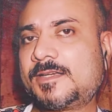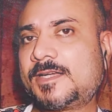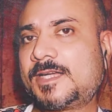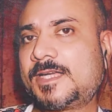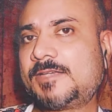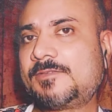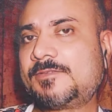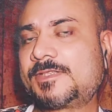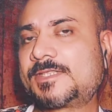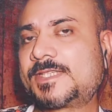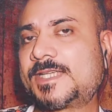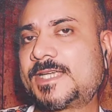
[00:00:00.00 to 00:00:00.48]

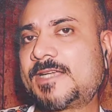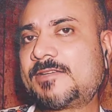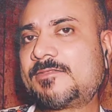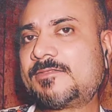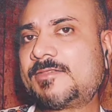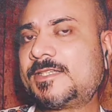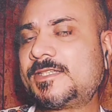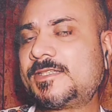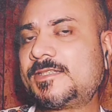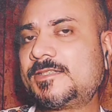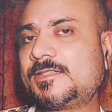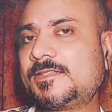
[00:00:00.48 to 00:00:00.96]
I was
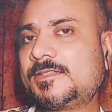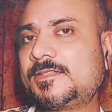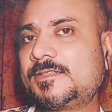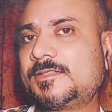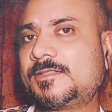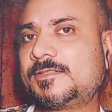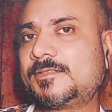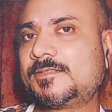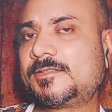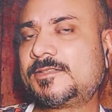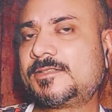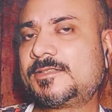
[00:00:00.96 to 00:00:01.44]
having
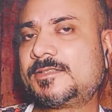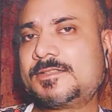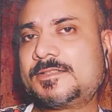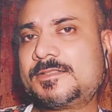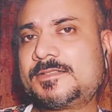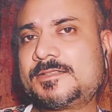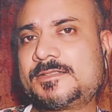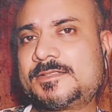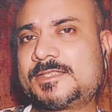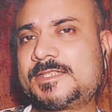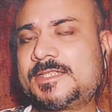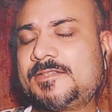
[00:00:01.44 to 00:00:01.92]

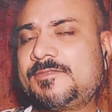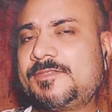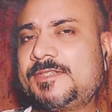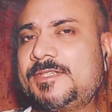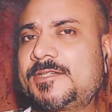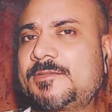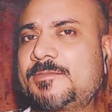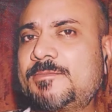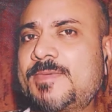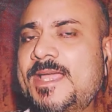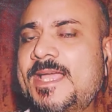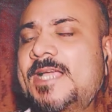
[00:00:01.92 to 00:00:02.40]

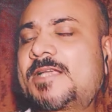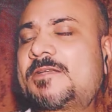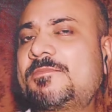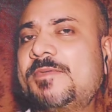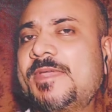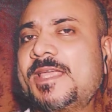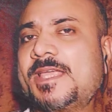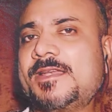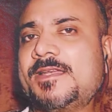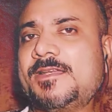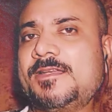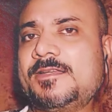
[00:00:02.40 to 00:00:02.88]
severe back
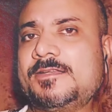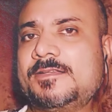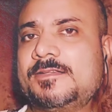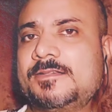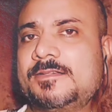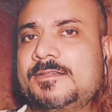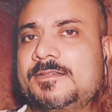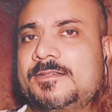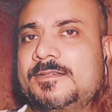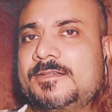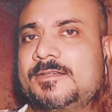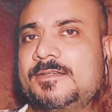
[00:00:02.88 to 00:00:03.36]
pain,
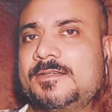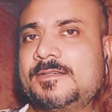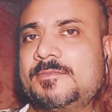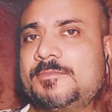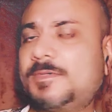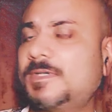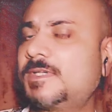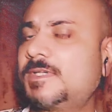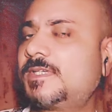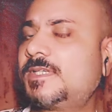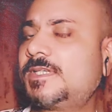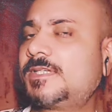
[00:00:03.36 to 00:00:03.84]

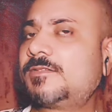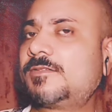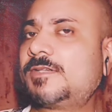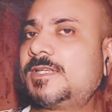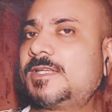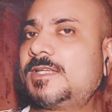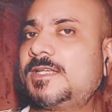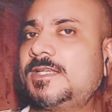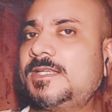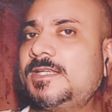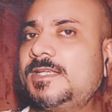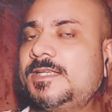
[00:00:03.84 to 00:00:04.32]

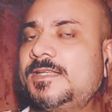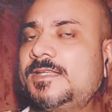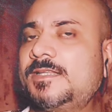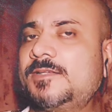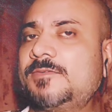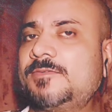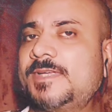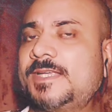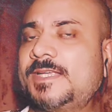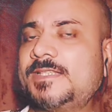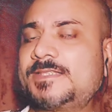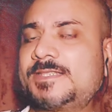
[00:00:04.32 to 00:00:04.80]
particularly in the
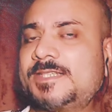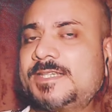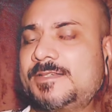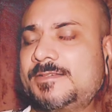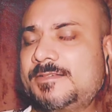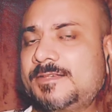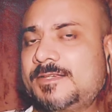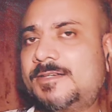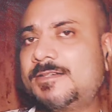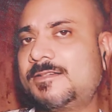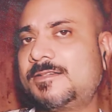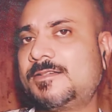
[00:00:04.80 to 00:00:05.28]
waist
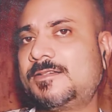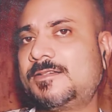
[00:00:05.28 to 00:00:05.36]
area.